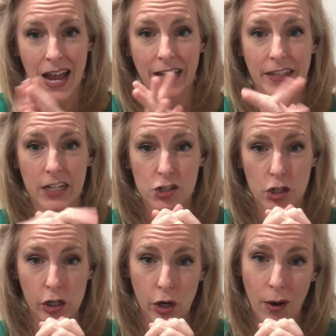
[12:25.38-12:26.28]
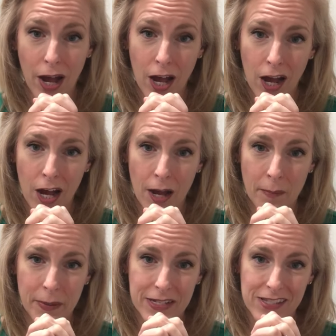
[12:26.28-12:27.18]
And then as you go
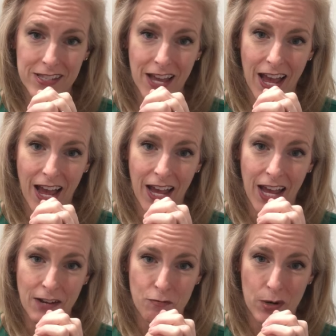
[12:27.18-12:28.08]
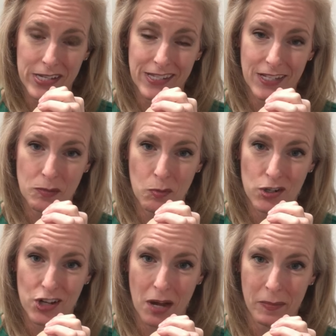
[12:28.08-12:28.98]
up, it's the head voice that's more
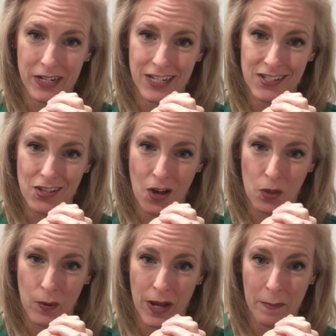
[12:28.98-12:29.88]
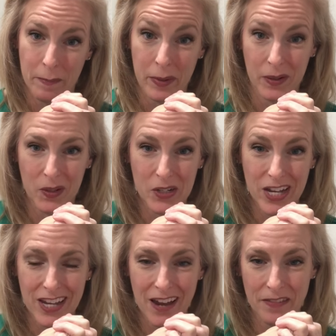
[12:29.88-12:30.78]
dominant all the way up. But look
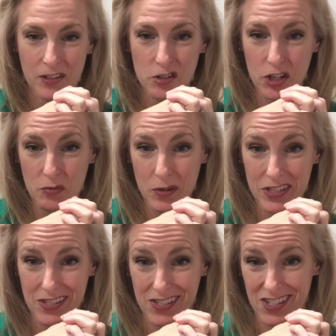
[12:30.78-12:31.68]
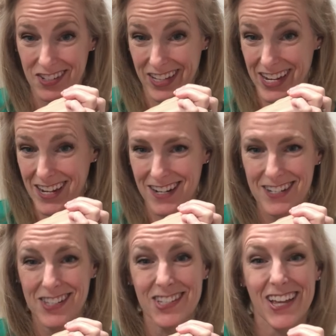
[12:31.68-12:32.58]
again, the chest voice is still here.
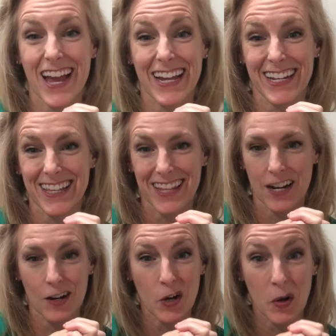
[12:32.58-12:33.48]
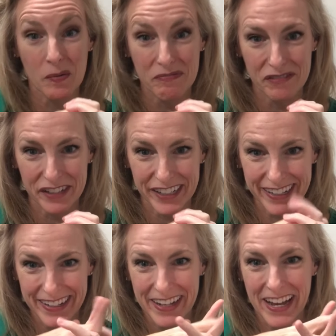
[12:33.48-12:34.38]
It's still hanging in there,
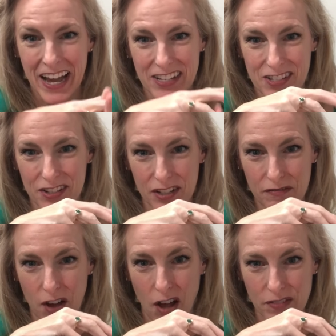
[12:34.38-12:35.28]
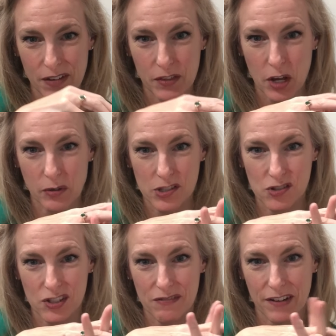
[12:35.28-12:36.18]
hopefully. Still involved, even though it's
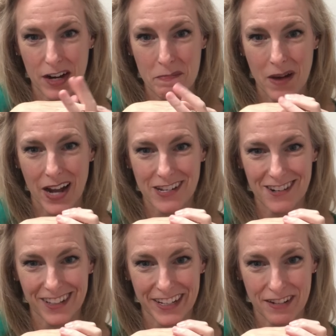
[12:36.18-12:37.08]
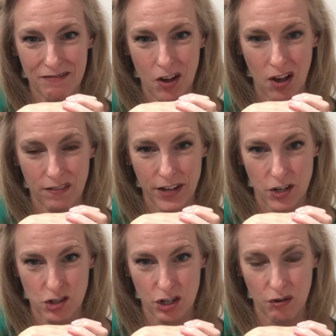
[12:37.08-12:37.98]
just very minorly involved
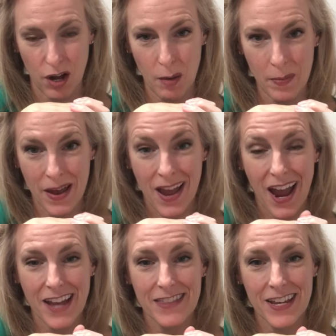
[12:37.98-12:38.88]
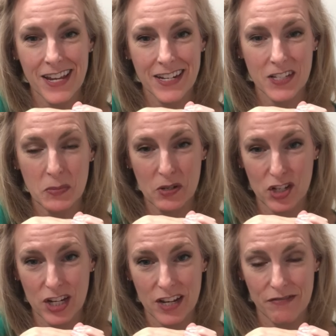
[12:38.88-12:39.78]
as you go up. And then,
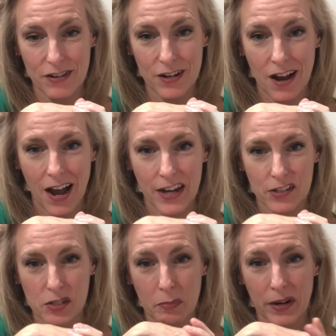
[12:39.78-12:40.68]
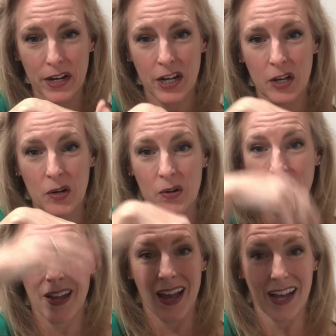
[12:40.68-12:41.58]
especially if you're a higher soprano,
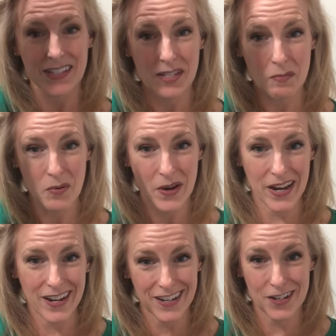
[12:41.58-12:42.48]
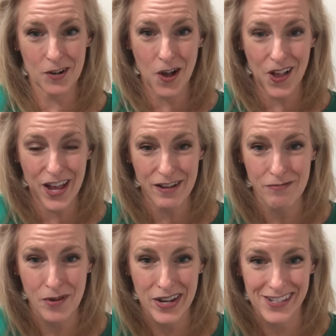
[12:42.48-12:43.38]
at some point, you're all head
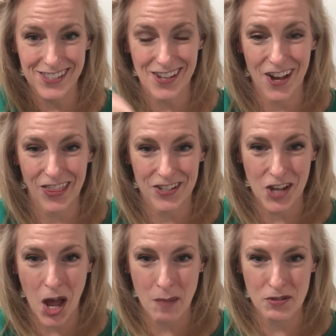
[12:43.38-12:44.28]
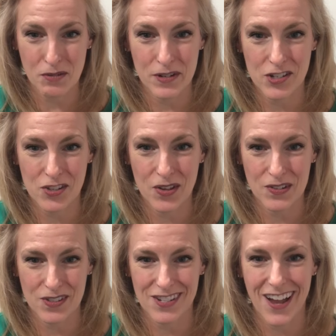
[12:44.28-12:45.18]
voice on the top to reach
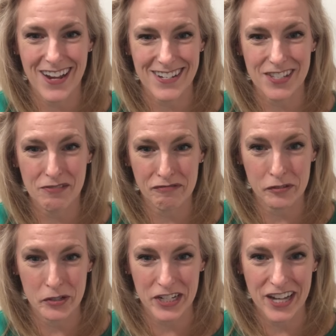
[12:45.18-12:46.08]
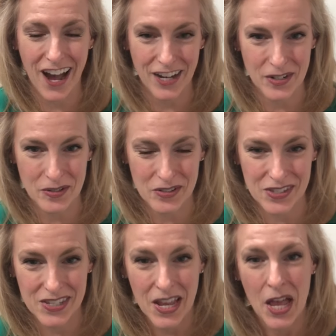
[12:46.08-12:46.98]
those nice fluty high
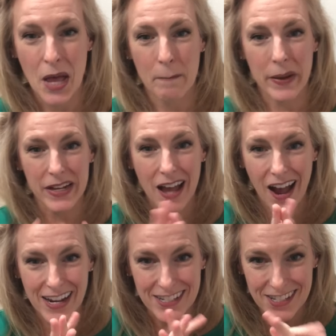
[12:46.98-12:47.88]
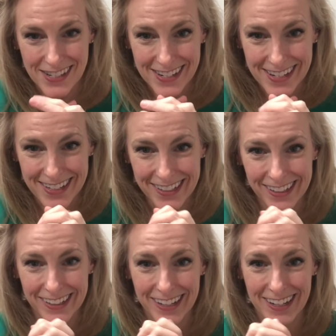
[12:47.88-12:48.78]
notes. But
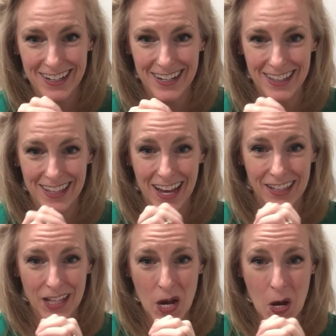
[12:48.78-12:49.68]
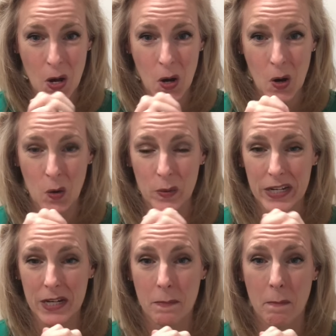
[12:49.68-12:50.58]
ideally, in that low, we
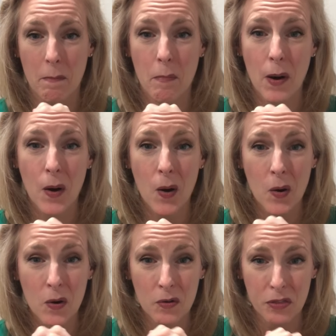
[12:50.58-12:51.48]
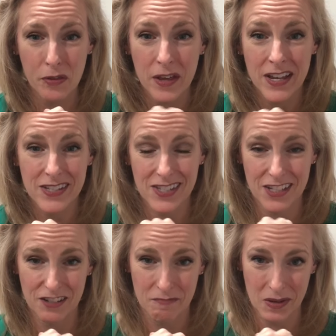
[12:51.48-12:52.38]
need both
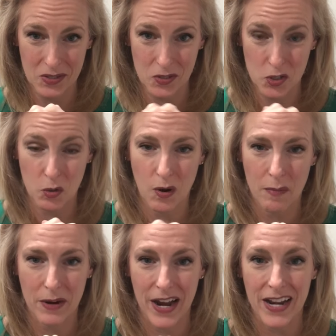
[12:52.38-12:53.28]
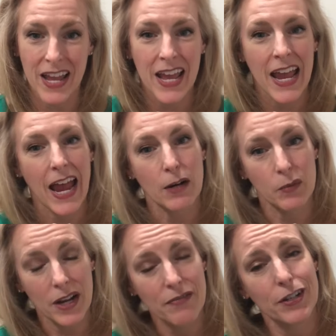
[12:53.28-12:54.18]
sets of muscles to cooperate. And
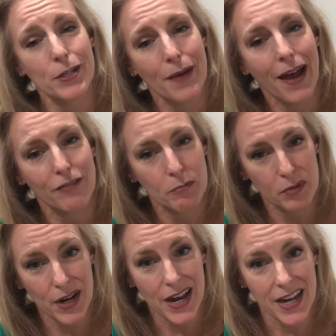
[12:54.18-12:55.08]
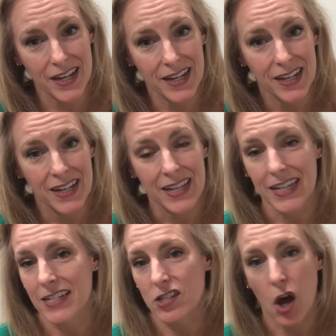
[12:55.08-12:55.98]
whenever you have a break,
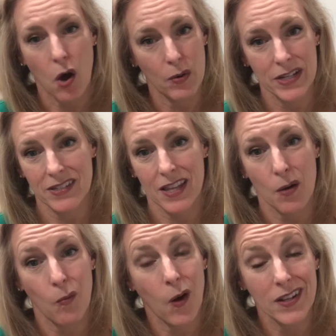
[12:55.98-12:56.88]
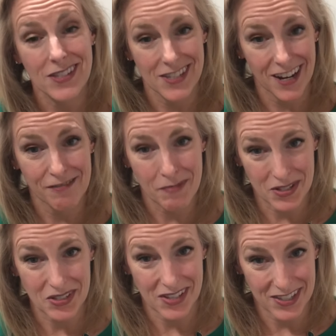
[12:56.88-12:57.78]
it's always that one set of
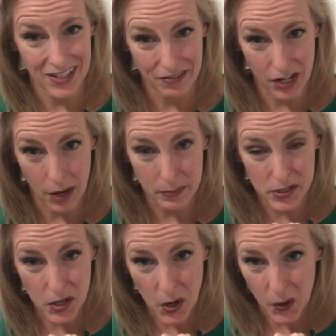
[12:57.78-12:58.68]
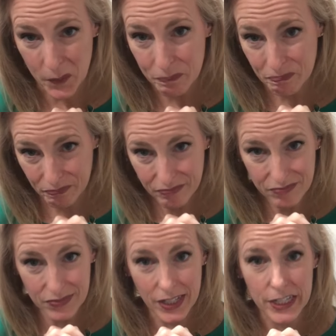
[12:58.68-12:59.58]
muscles has given up. So
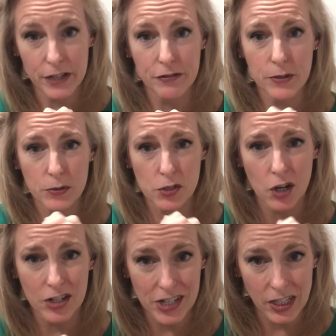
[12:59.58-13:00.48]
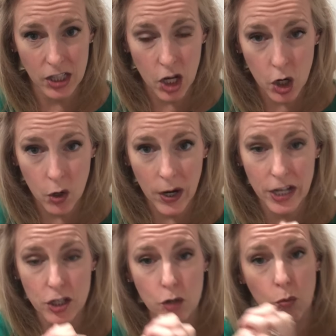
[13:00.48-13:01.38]
if you start down low
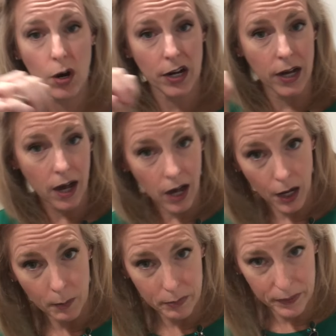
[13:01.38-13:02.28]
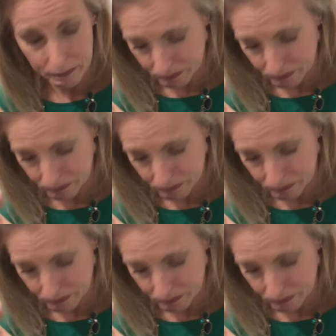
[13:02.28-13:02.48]
and you work up,